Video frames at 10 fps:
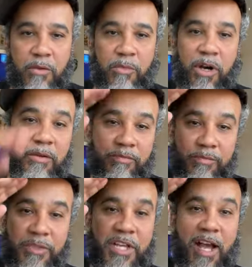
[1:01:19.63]
But
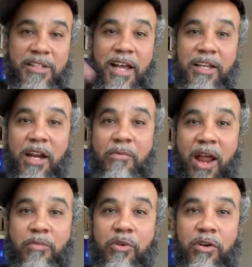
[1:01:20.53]
shouts out to
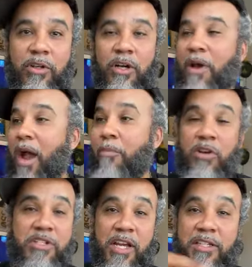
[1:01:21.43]
everybody pulled up, man. I
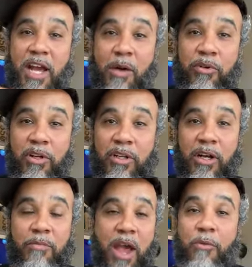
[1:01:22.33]
appreciate y'all pulling
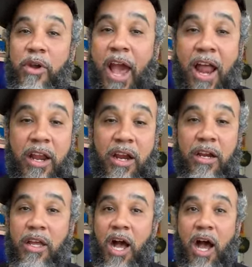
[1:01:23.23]
up, man. We out of
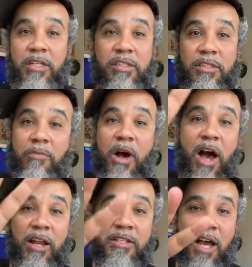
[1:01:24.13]
here. I'm, I'm going to
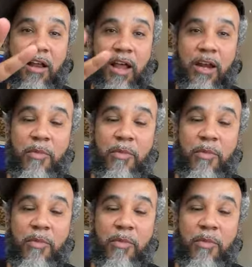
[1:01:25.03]
holler at y'all later,